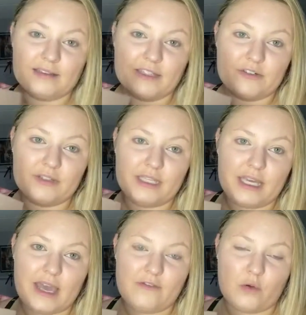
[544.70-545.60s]
literally
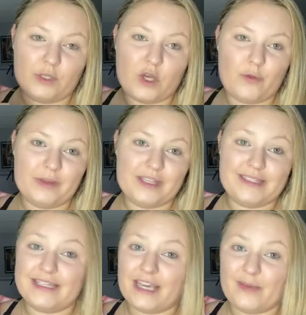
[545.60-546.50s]
have only opened this
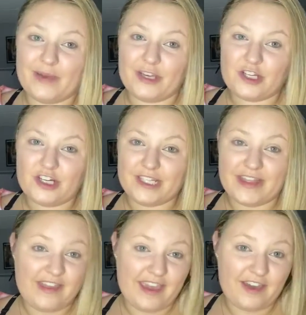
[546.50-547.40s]
to take a picture to
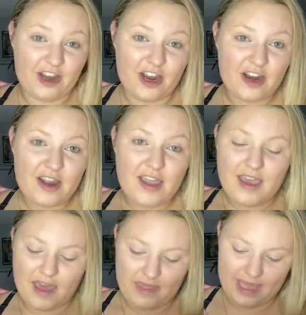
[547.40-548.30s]
thank her,
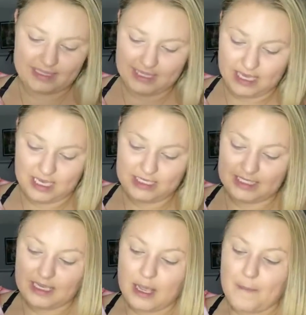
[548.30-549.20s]
and that's it.
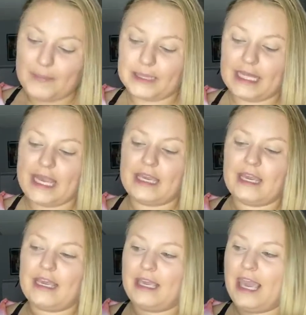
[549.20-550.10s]
But like,
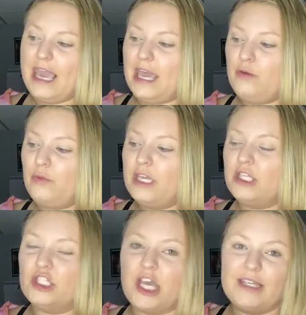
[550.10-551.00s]
can we
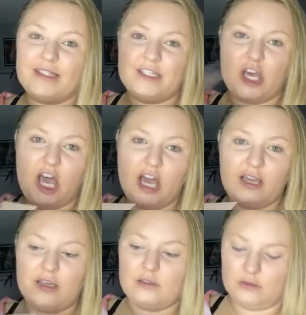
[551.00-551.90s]
just
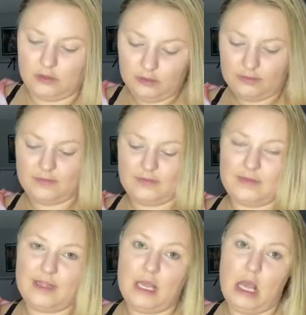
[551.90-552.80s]
talk, hold
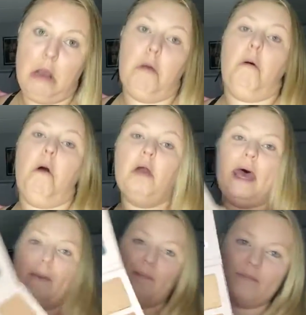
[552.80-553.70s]

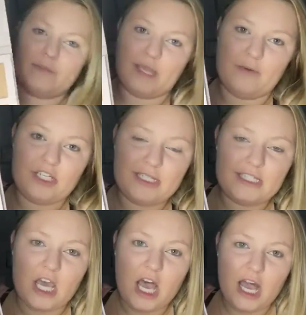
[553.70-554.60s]
up, can we just
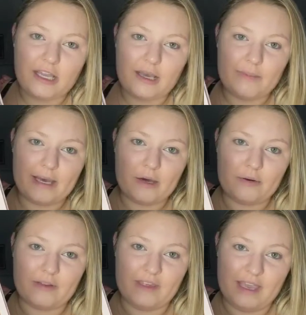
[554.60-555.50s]
talk
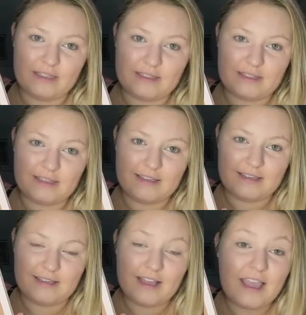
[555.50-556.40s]
about this?
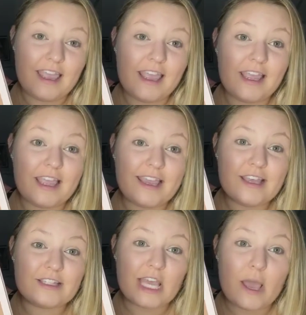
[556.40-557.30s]
It
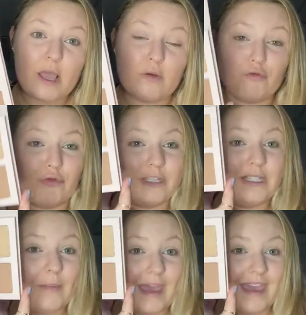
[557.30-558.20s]
is
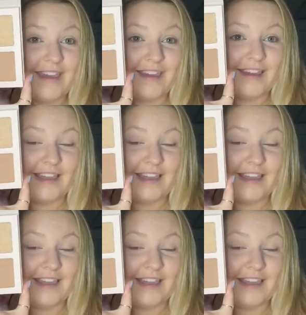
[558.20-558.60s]
really big.